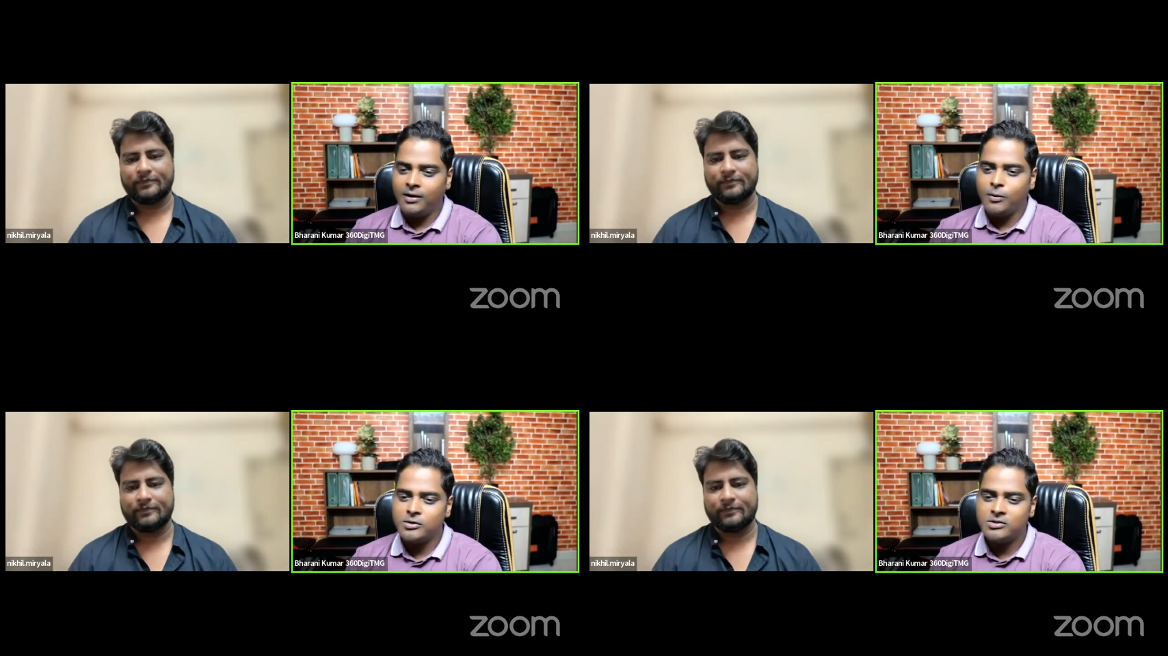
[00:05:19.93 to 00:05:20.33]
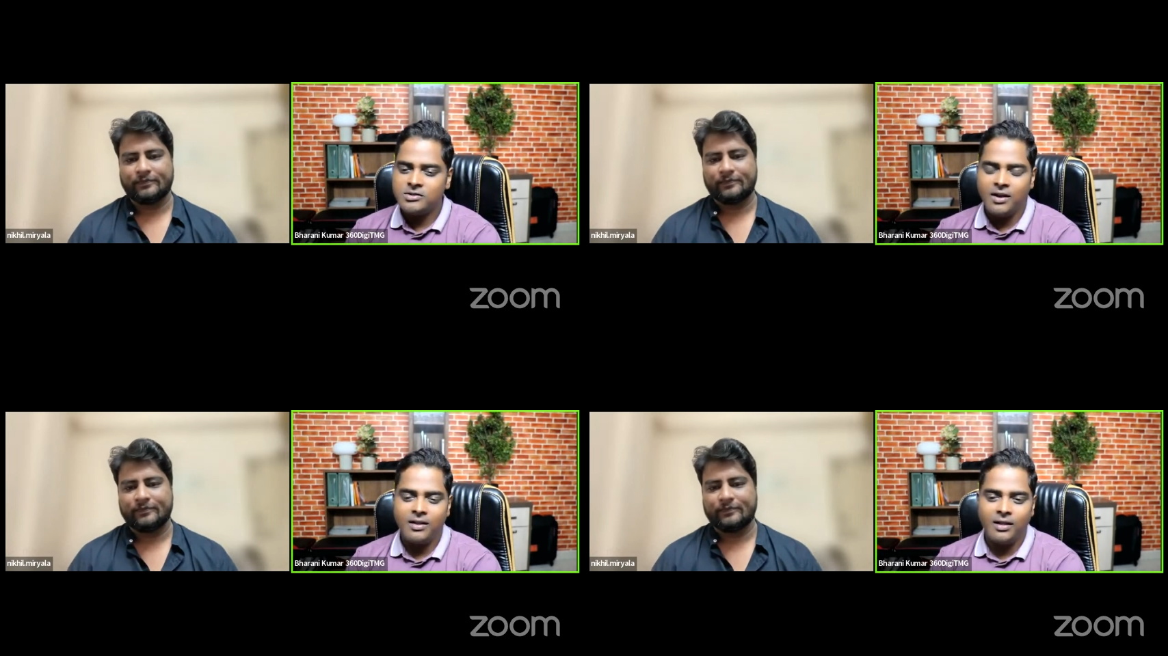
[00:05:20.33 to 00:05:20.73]
Speaker 1: He was
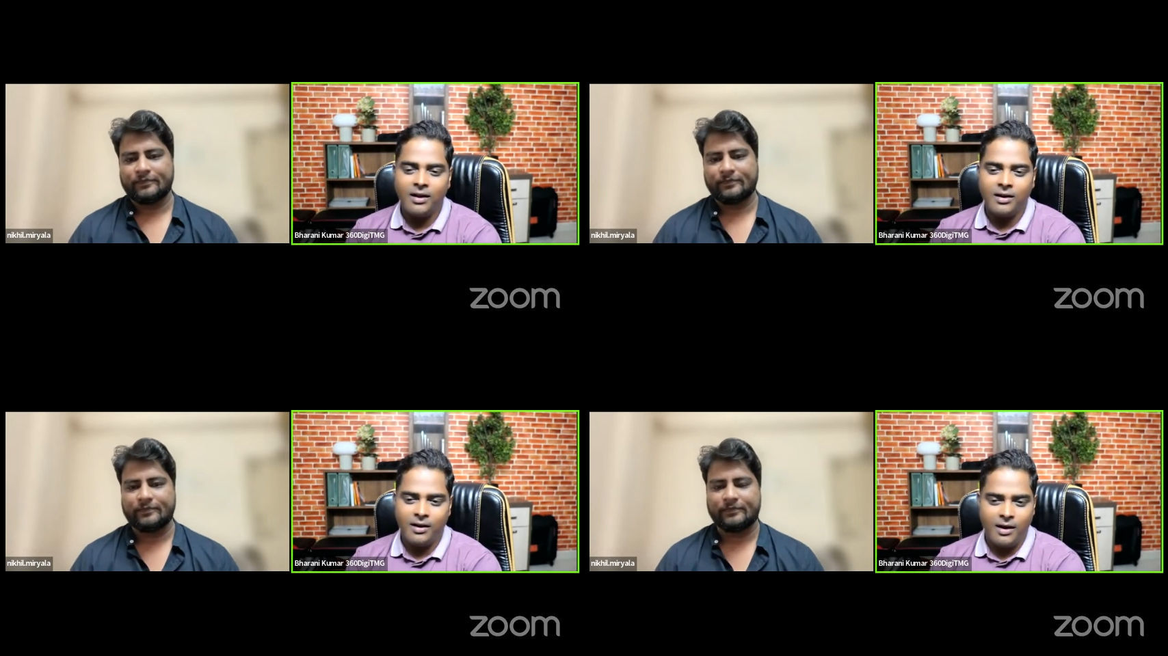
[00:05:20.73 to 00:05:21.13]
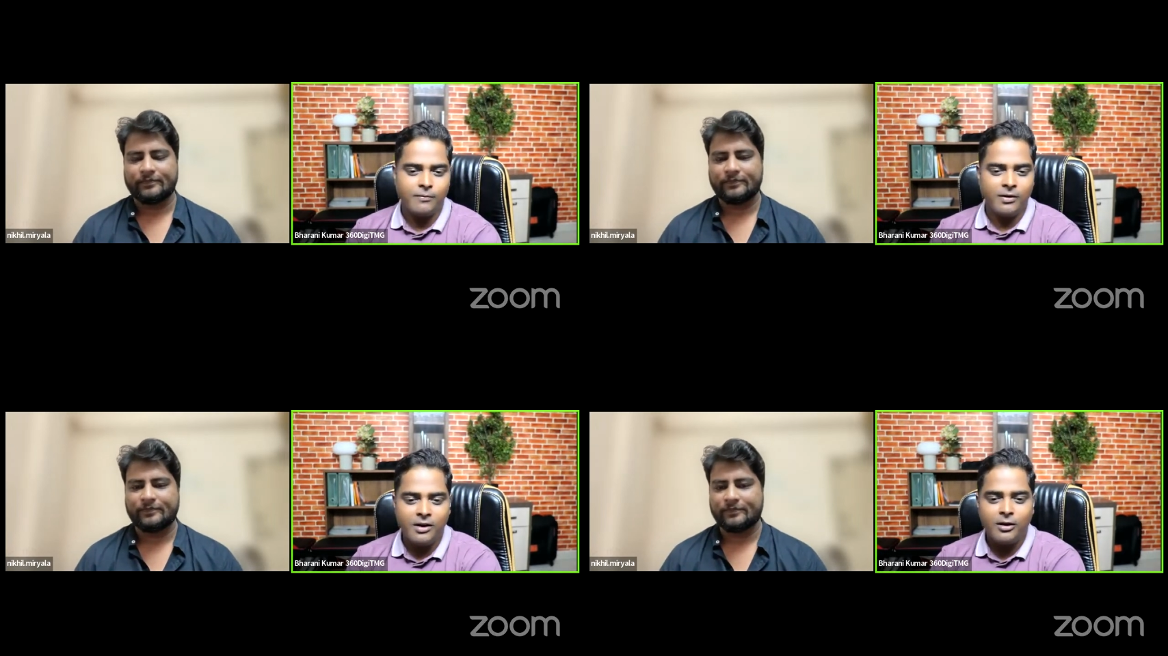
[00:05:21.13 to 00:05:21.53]
saying that
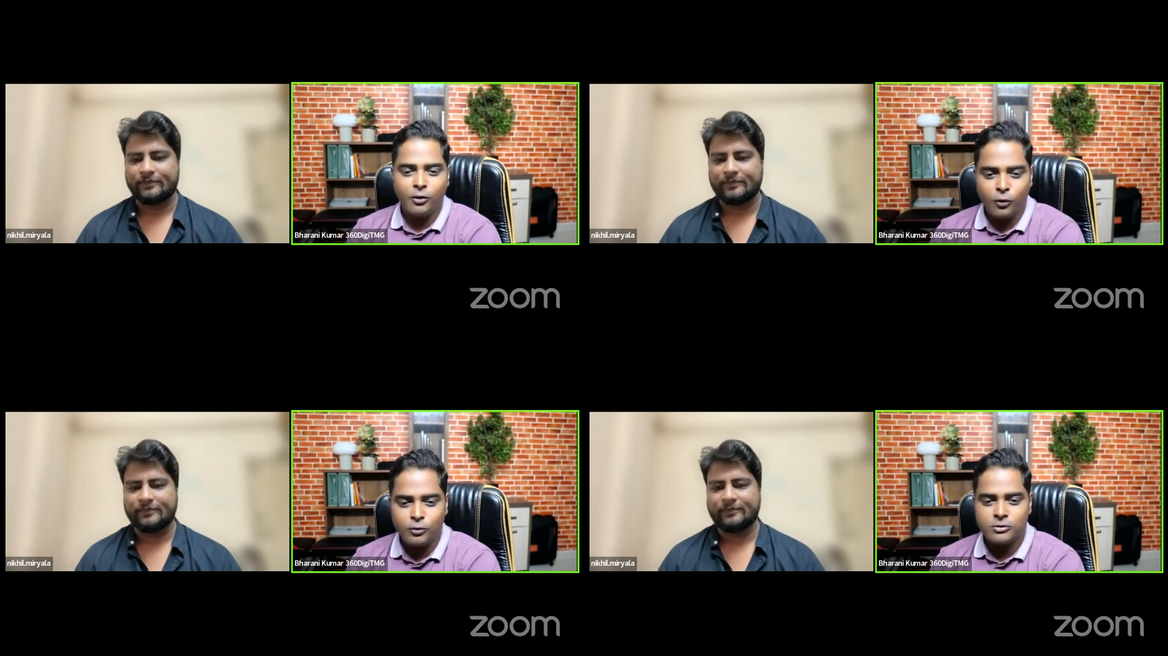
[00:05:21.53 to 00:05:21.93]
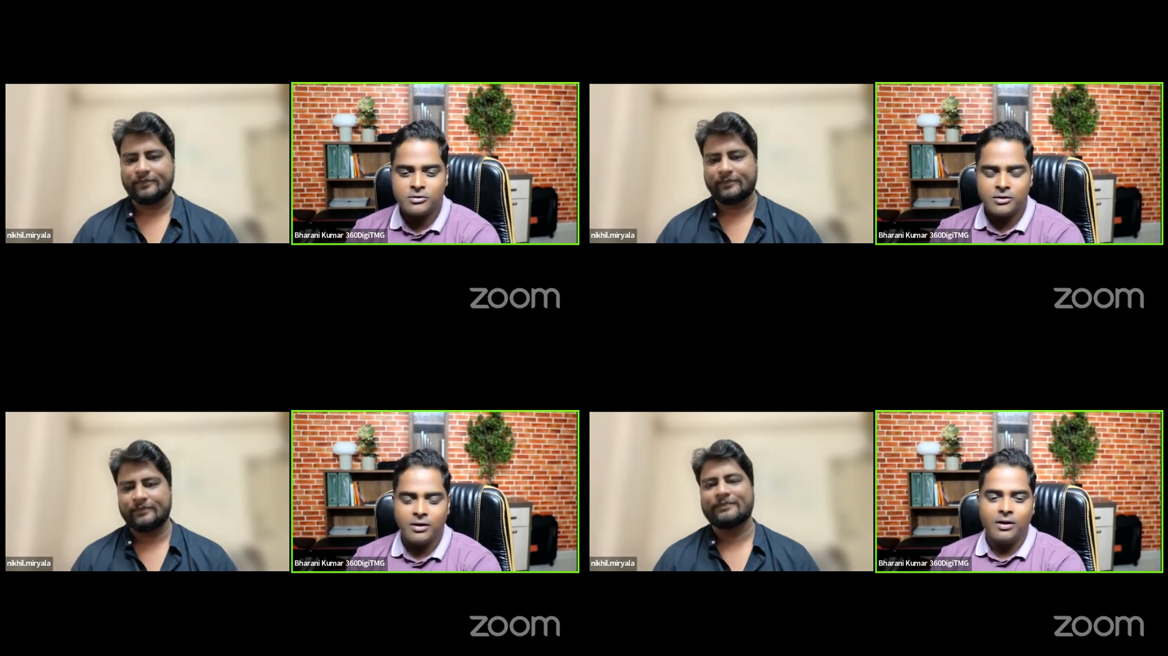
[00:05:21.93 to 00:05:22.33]
I'm very
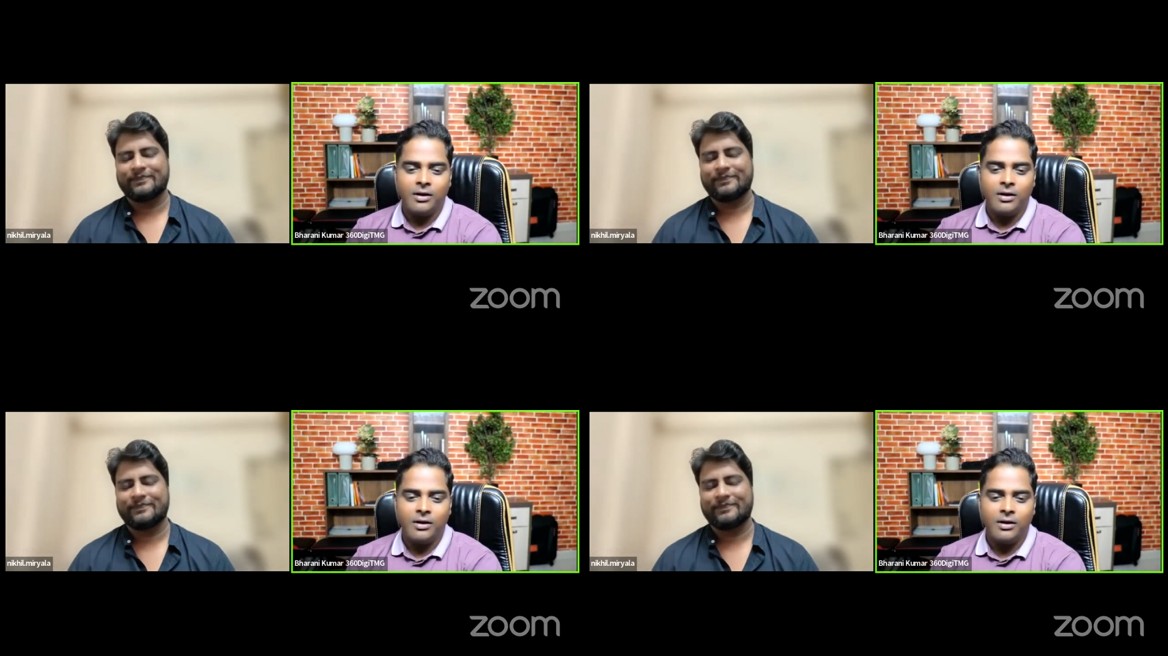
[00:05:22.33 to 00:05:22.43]
close